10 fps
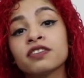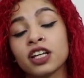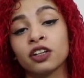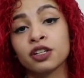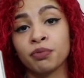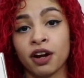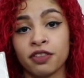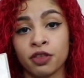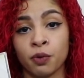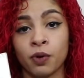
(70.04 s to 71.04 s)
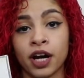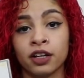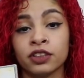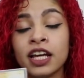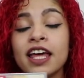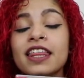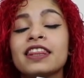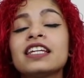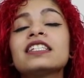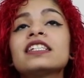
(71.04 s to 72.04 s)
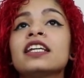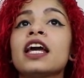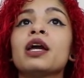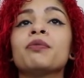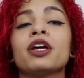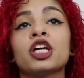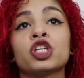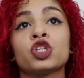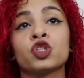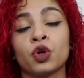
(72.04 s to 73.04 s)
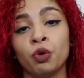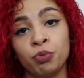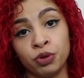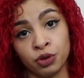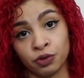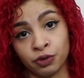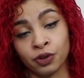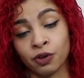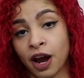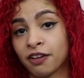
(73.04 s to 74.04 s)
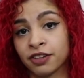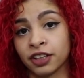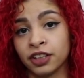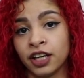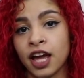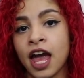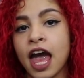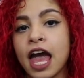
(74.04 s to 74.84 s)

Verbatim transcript: of Zelda Breath of the Wild. This game is so beautiful graphically,